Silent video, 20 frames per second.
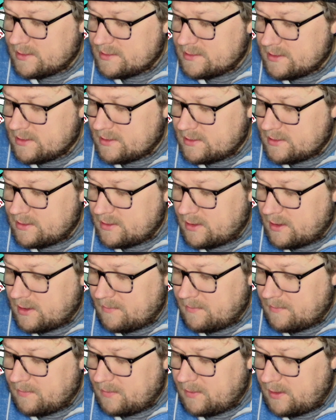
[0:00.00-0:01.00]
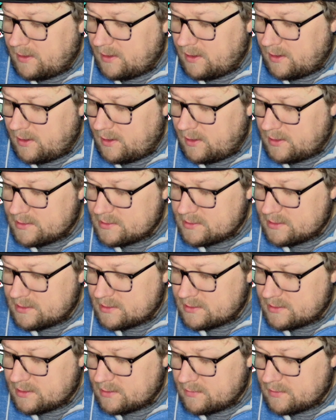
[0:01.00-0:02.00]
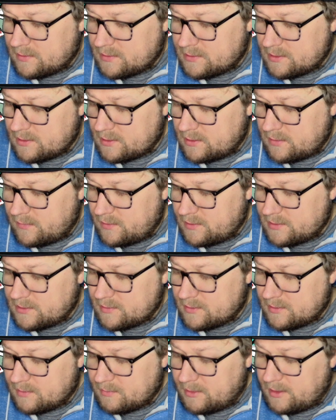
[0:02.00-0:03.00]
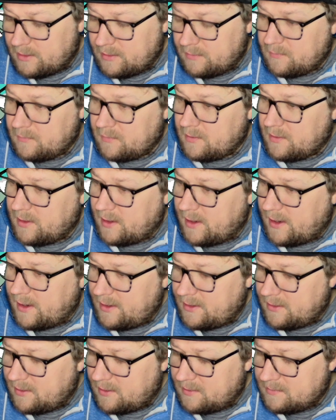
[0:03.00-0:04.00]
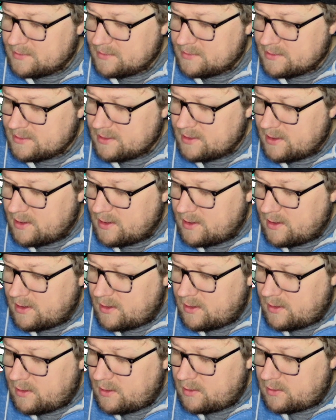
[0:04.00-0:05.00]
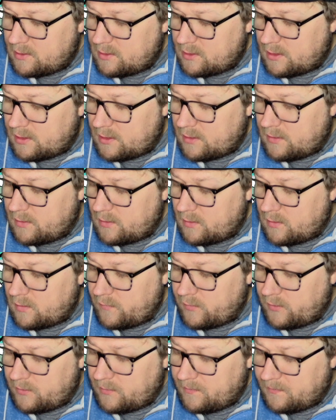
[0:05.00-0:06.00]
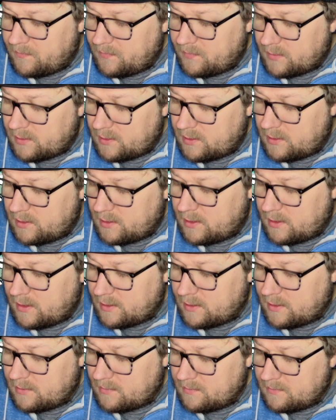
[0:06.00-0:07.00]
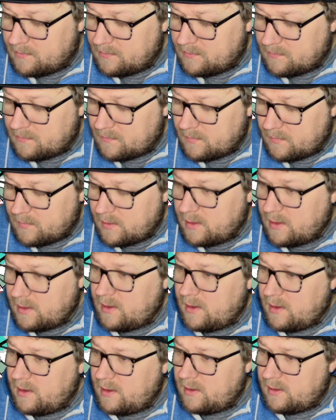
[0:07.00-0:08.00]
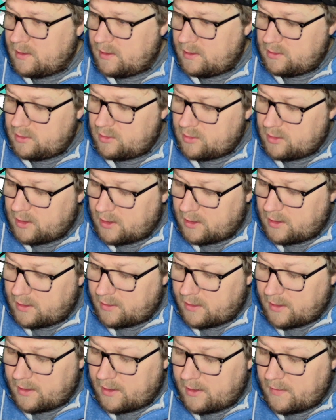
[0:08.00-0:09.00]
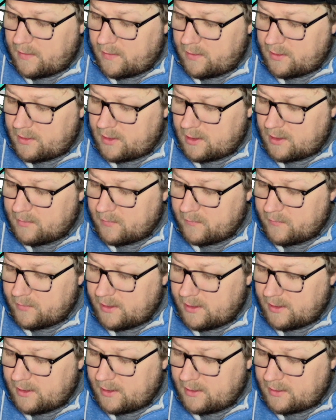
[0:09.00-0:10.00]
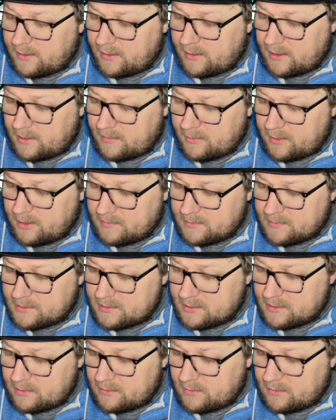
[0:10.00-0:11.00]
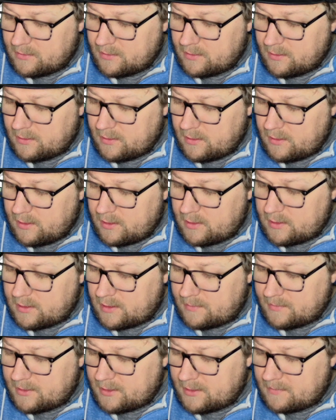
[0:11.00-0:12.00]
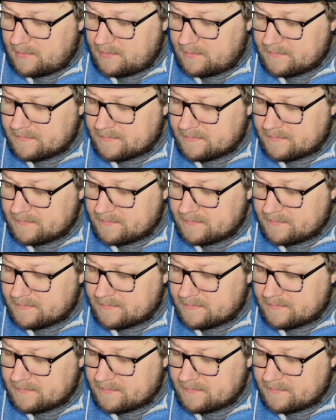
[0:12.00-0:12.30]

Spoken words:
cylinder up here, so you start with a circle. This is going to be one of the high toms. Draw another oval, and then you connect them. And then you draw another tom over here, tom drum, so you tom-tom,